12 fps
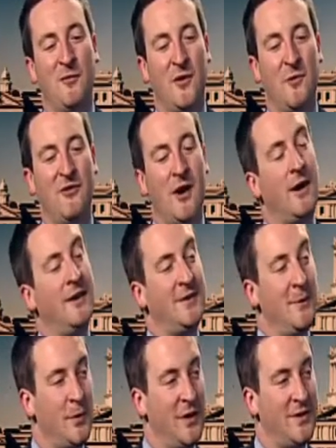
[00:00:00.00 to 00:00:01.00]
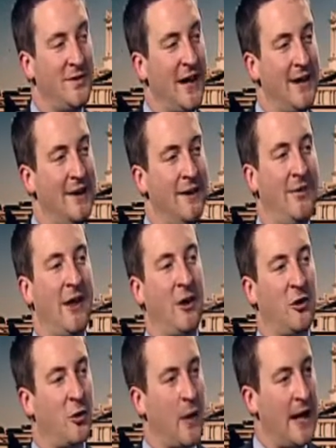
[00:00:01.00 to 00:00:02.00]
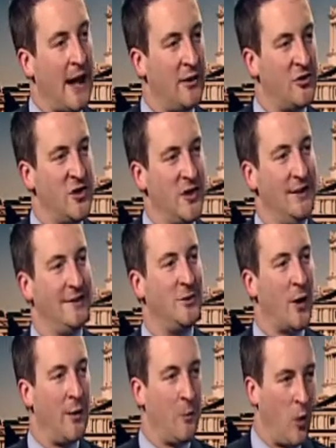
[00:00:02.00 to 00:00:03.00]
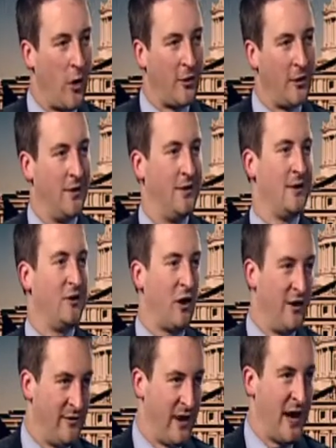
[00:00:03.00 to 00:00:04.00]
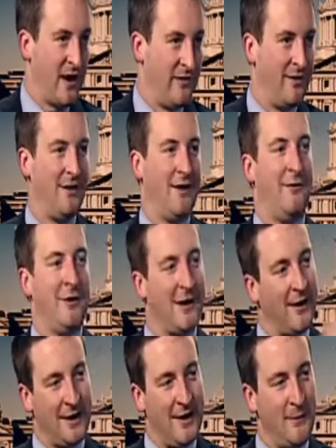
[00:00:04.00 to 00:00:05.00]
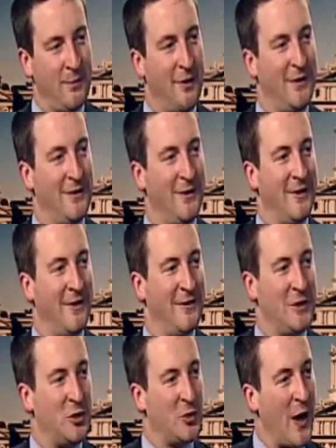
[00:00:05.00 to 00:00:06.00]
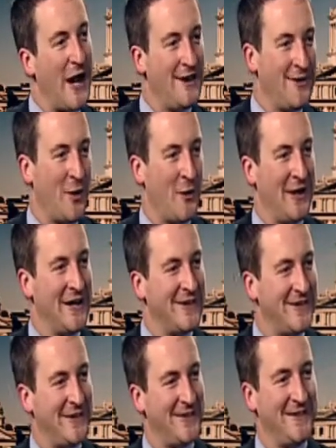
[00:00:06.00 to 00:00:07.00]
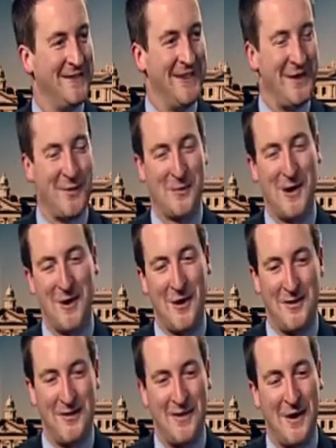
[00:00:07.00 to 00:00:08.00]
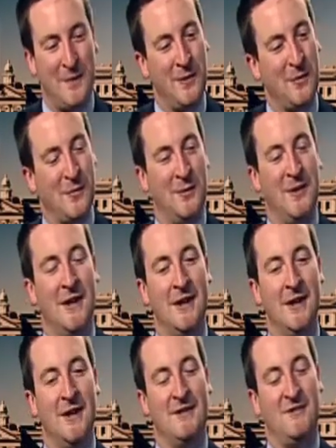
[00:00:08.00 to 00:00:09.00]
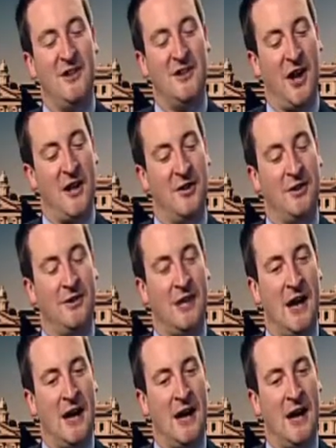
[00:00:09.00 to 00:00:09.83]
Very simply stated, they are great energy, great water, and great land. You know, we kind of keep the great going consistently throughout all of them and through the title.